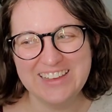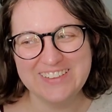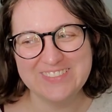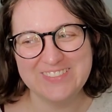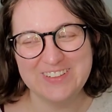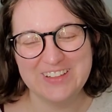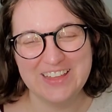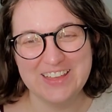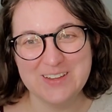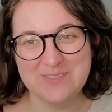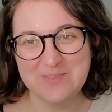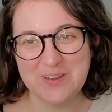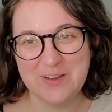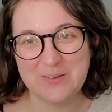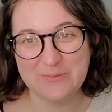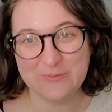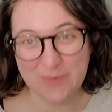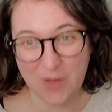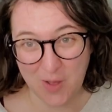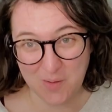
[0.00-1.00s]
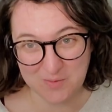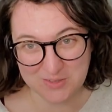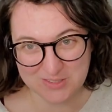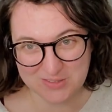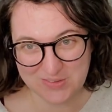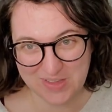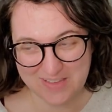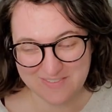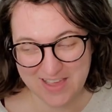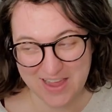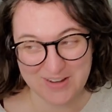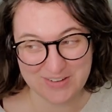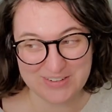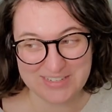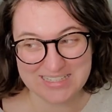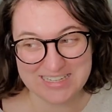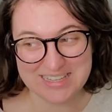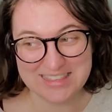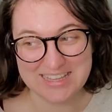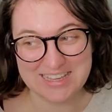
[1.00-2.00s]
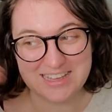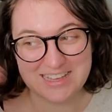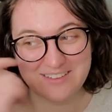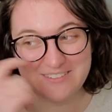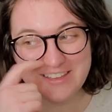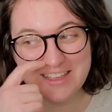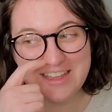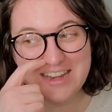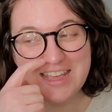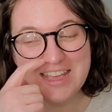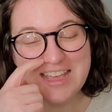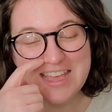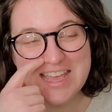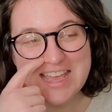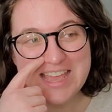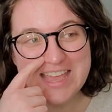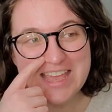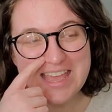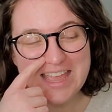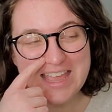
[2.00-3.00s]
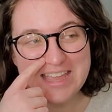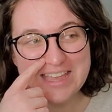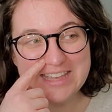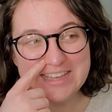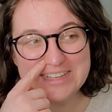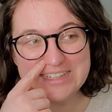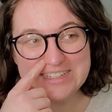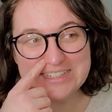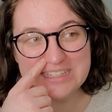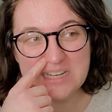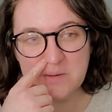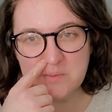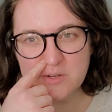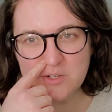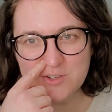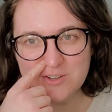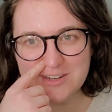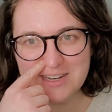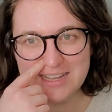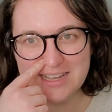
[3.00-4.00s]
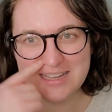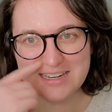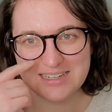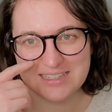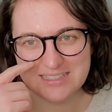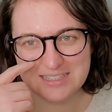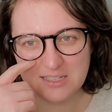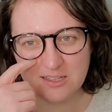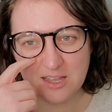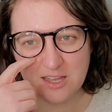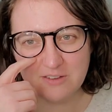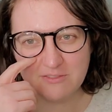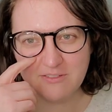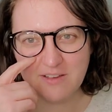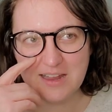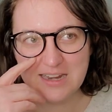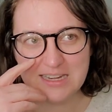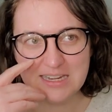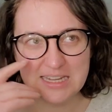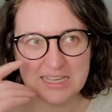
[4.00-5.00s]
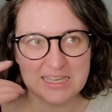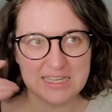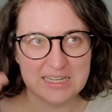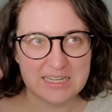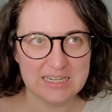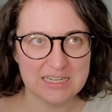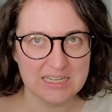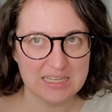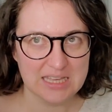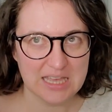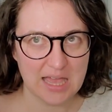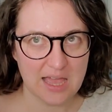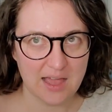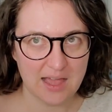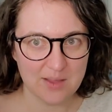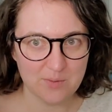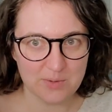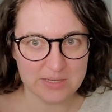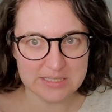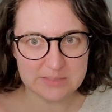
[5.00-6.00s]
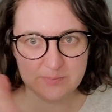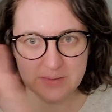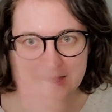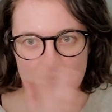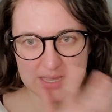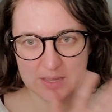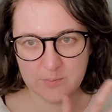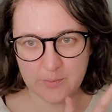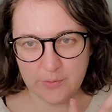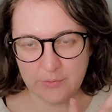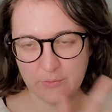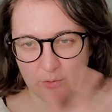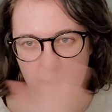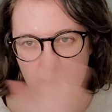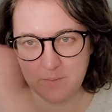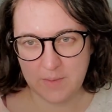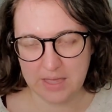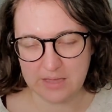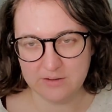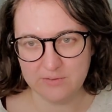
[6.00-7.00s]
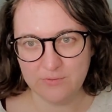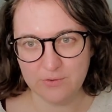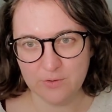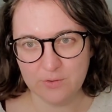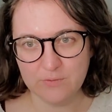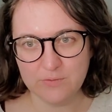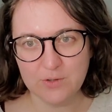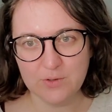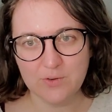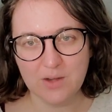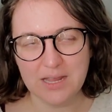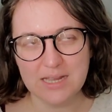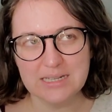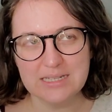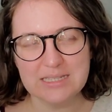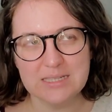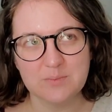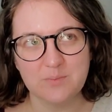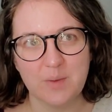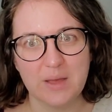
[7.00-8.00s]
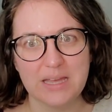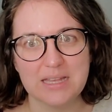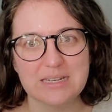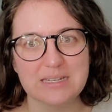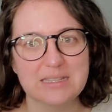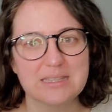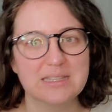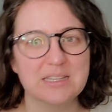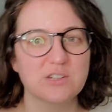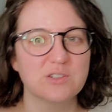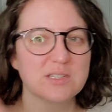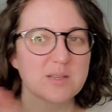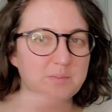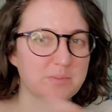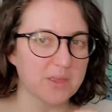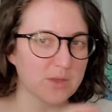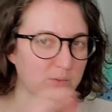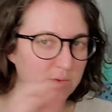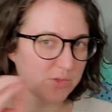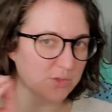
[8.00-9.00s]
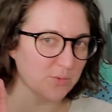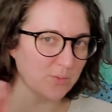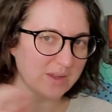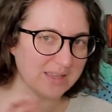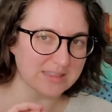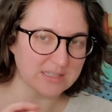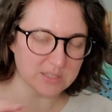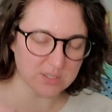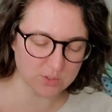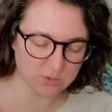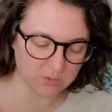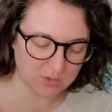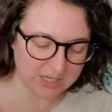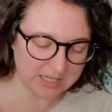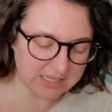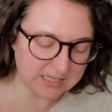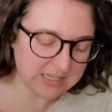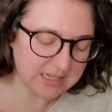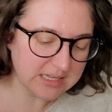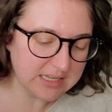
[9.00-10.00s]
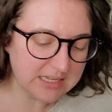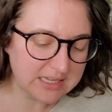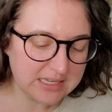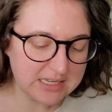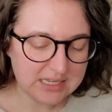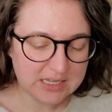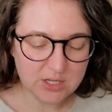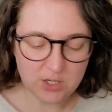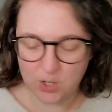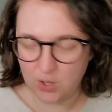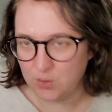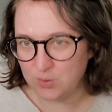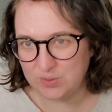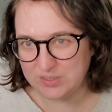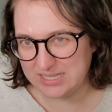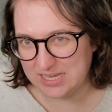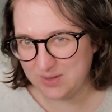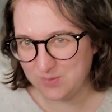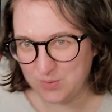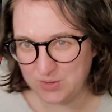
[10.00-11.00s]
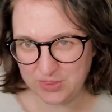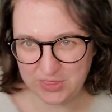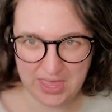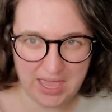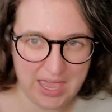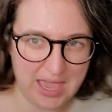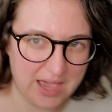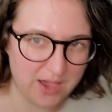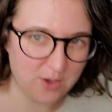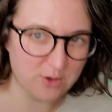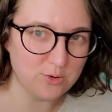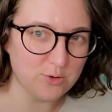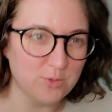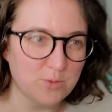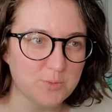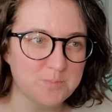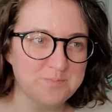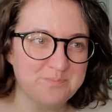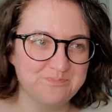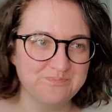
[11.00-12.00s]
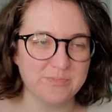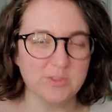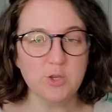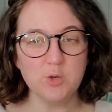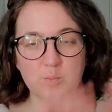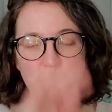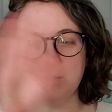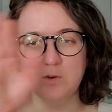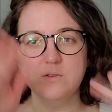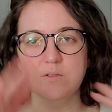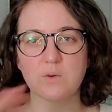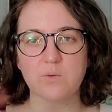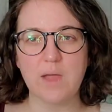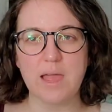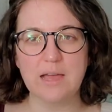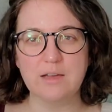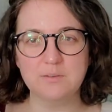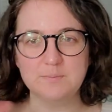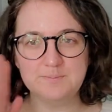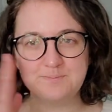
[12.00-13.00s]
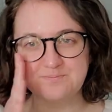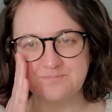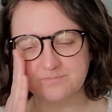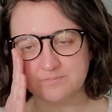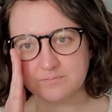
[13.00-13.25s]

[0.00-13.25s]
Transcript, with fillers: I played about almost five hours, I think, of it, and I'm enjoying it. It's a lot of fun. It I was playing it before bed for a few nights, but there's something with the way the screen goes, like with how you move around